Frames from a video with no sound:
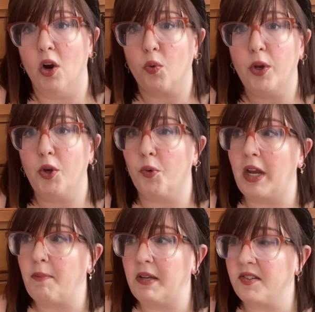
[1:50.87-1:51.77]

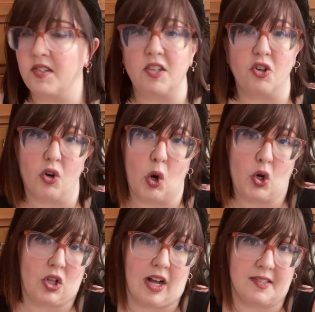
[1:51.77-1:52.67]
recreate pieces in your own
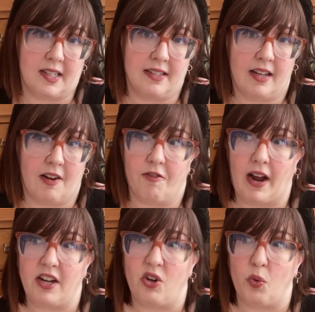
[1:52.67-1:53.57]
closet and
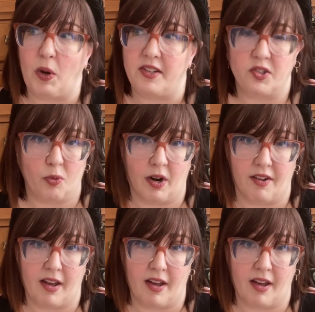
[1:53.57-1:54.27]
find new ways to wear